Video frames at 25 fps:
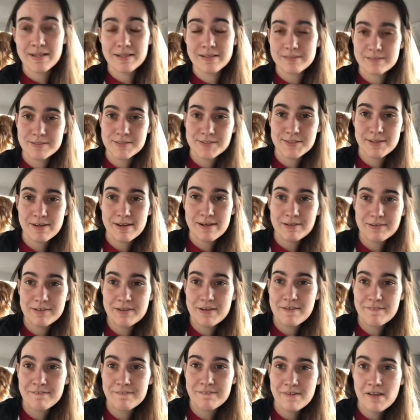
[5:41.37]
as Crown
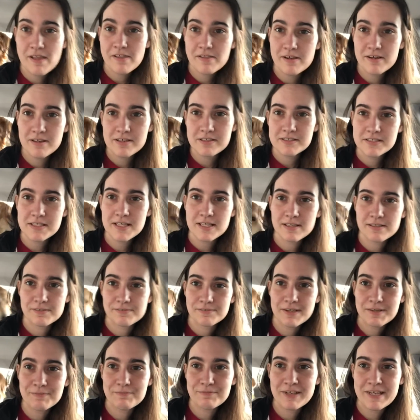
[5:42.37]
of Feathers, and if
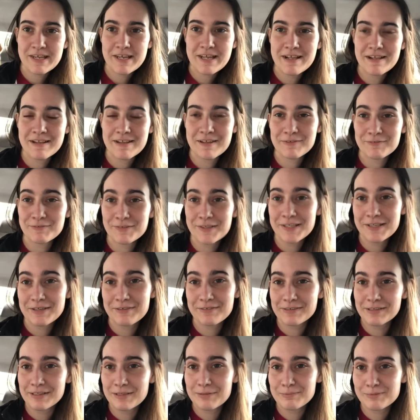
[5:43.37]
I'm feeling
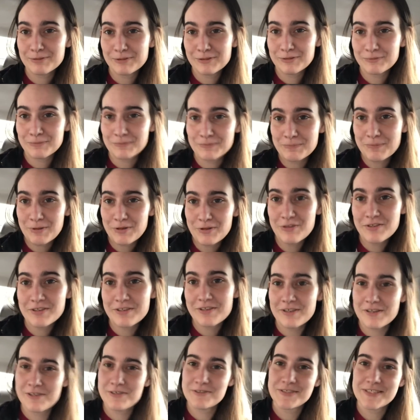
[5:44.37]
really bored with both of
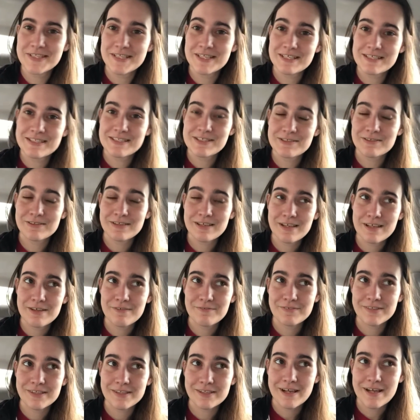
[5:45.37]
those, then I still have
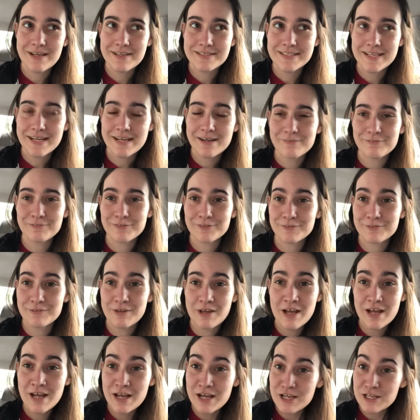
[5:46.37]
the last half of
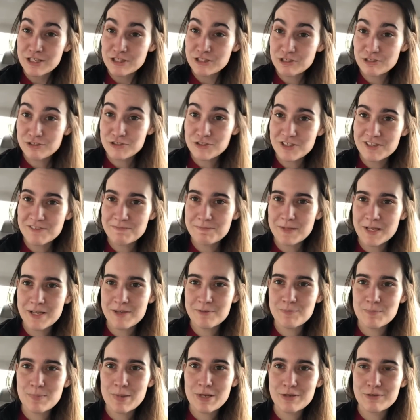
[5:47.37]
Children of Blood
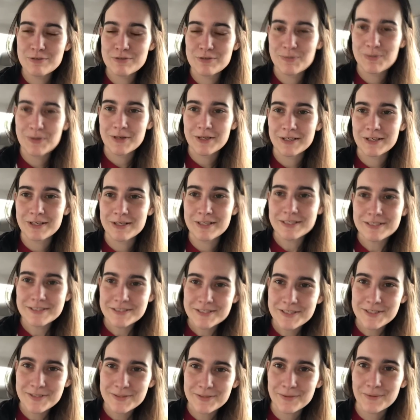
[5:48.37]
and Bone to work on
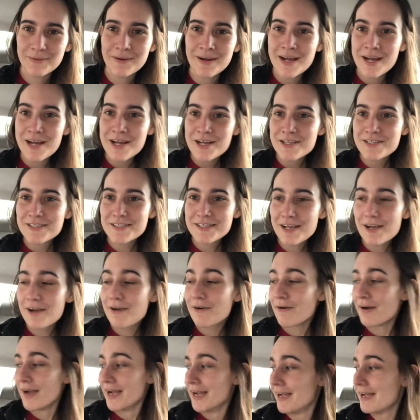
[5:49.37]
too.
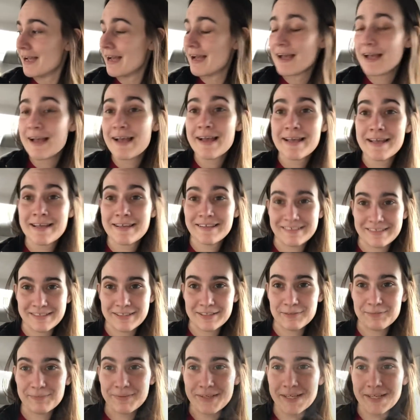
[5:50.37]
So, here we